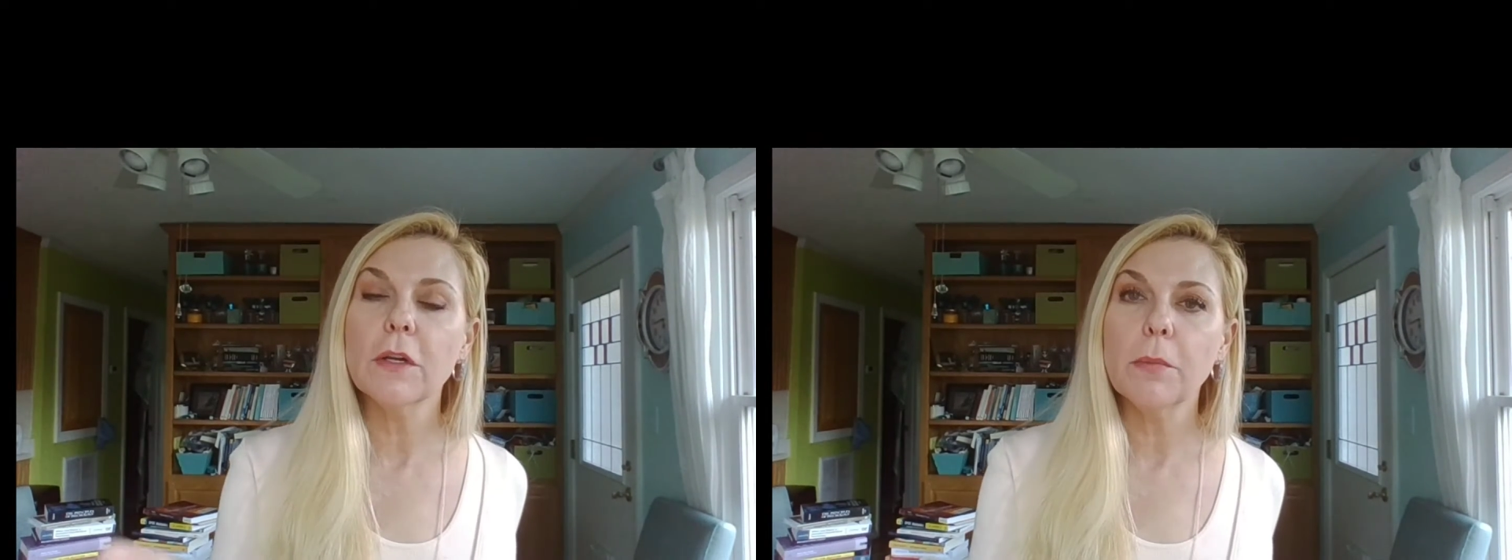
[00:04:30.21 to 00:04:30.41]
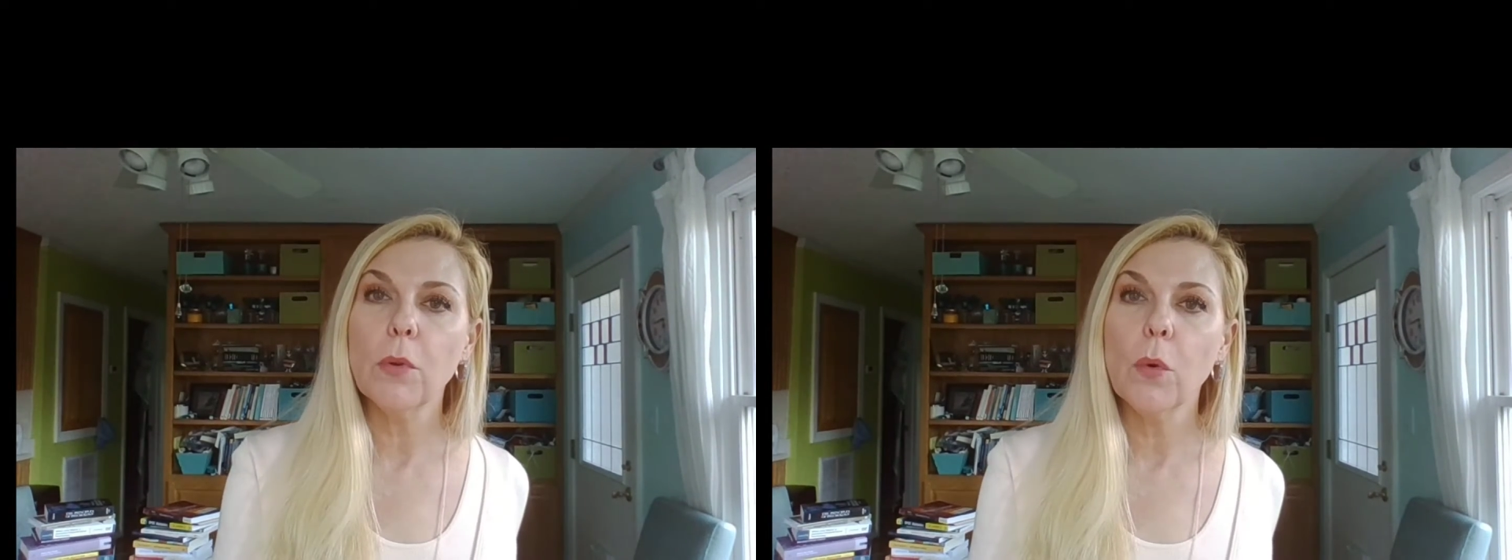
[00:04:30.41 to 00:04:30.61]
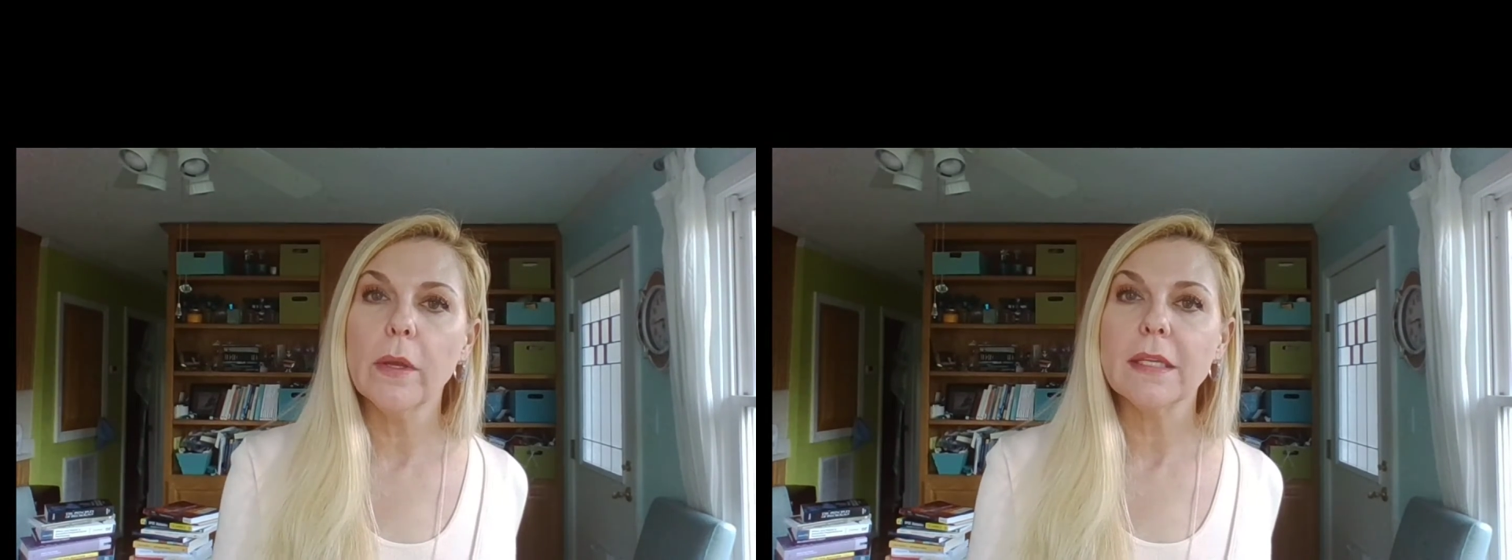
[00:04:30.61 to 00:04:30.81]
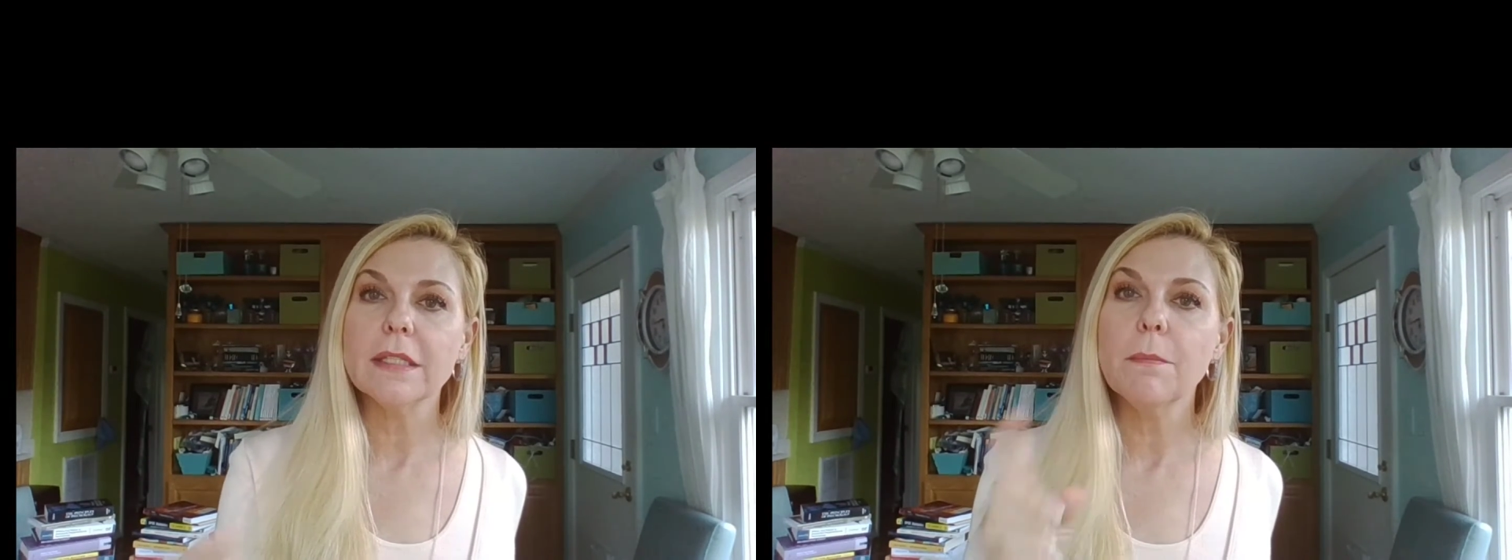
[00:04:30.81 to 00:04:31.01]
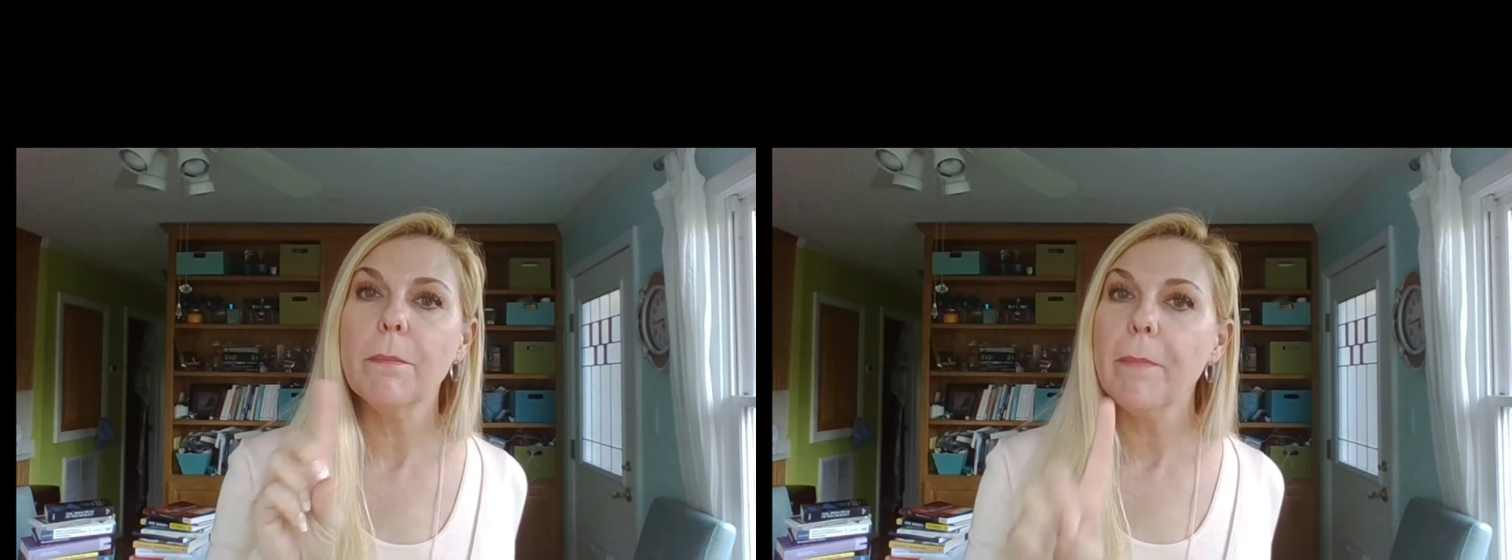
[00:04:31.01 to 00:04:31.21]

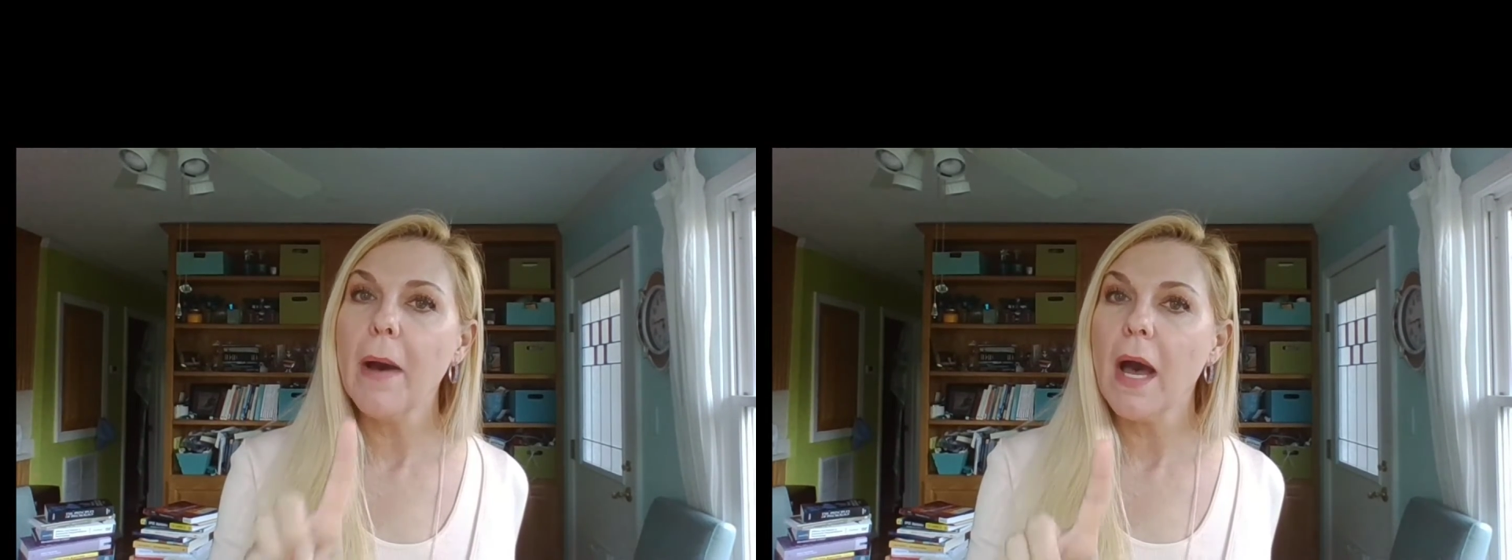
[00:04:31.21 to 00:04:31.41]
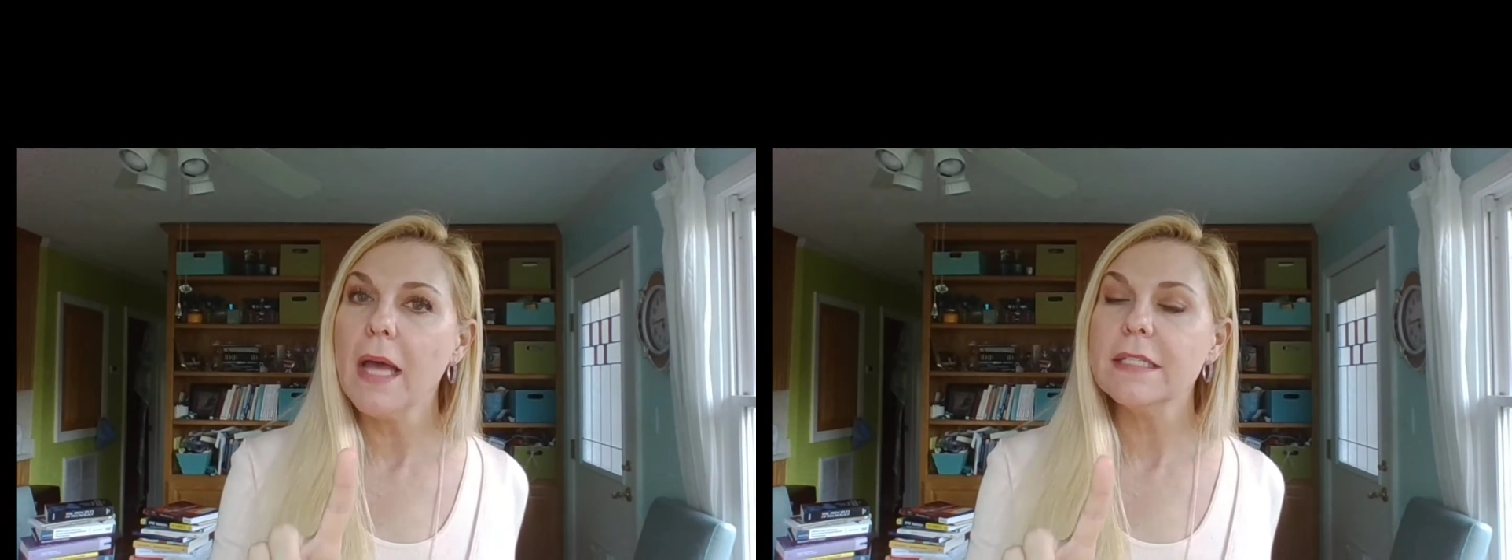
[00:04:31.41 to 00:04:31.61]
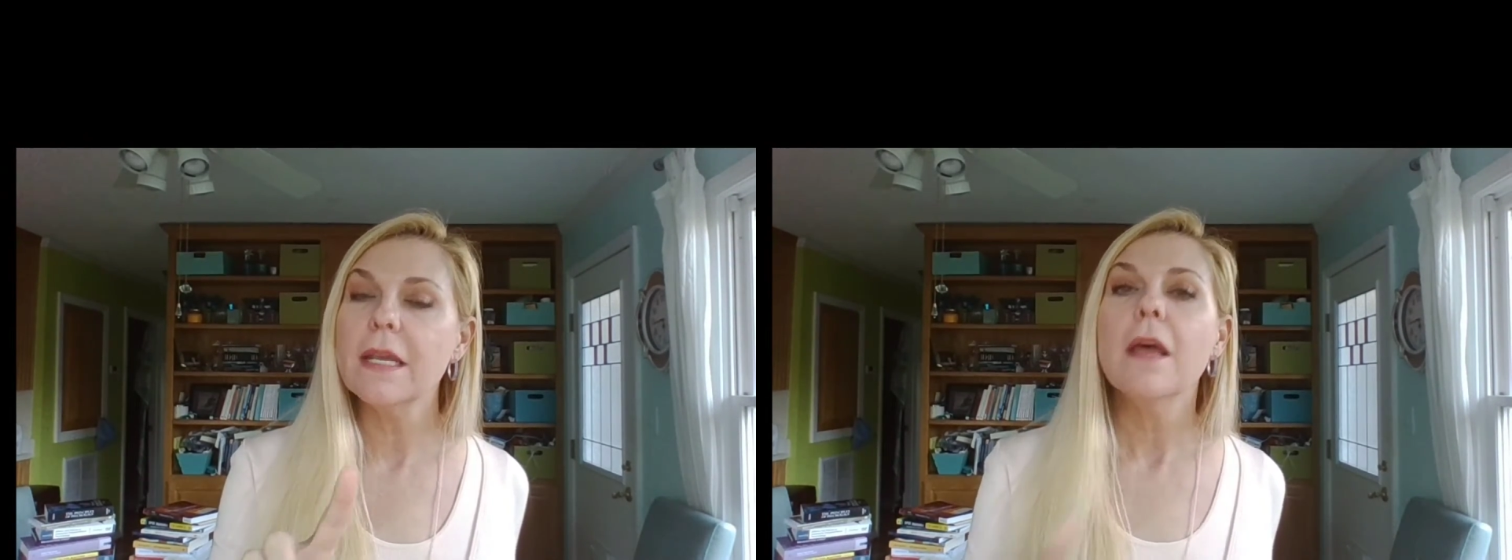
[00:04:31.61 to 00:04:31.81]
employees, but